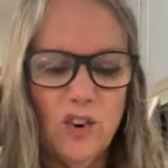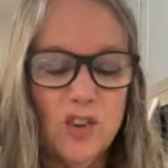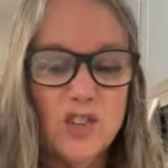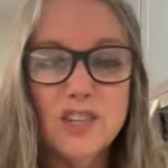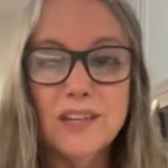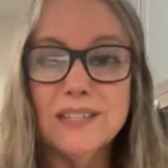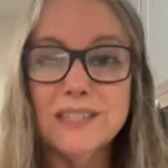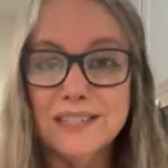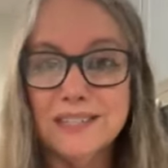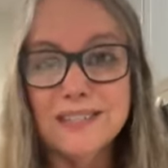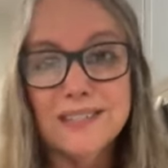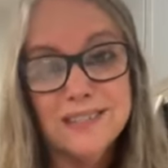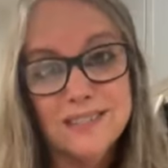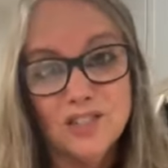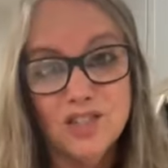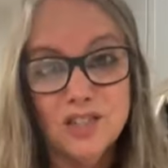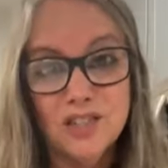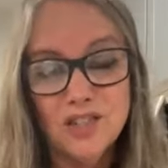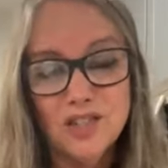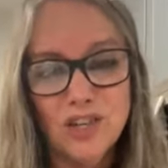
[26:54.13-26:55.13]

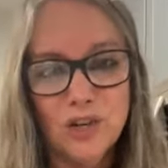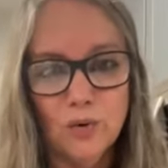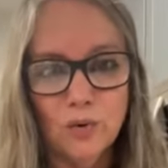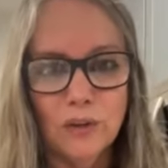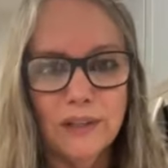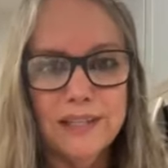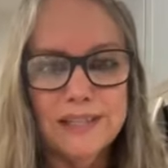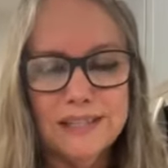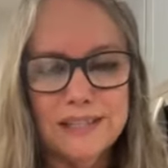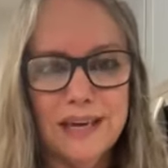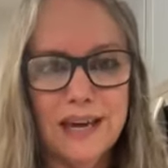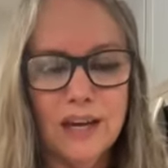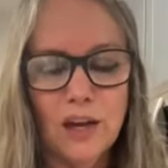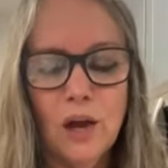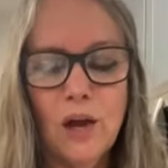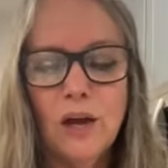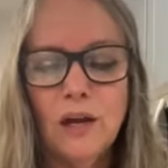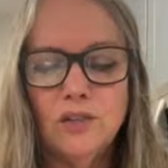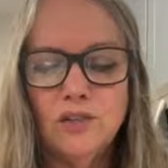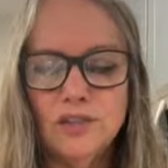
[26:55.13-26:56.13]
just generally sick,
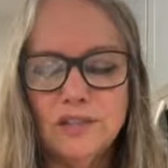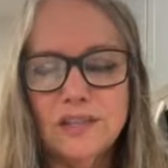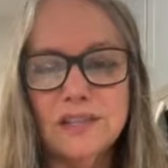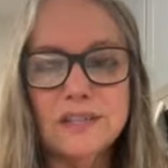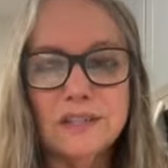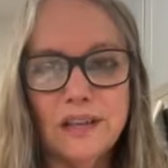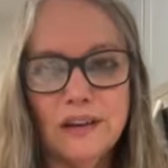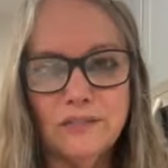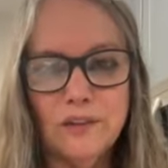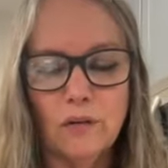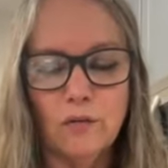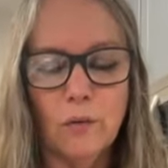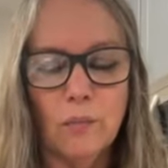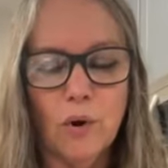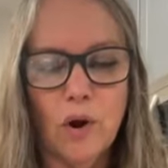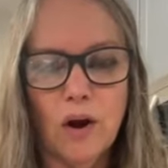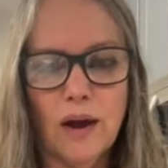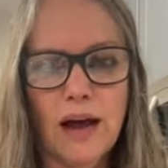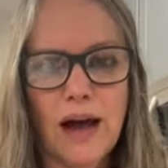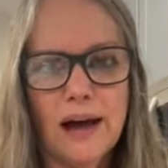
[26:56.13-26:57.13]
just this leftover
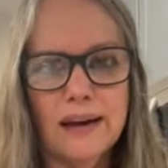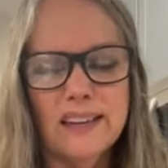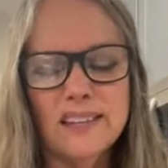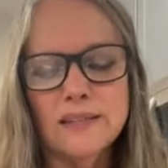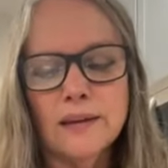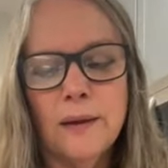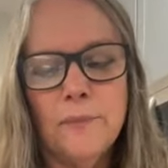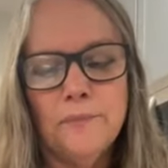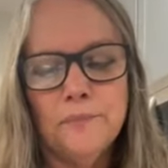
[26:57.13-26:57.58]
bronchitis.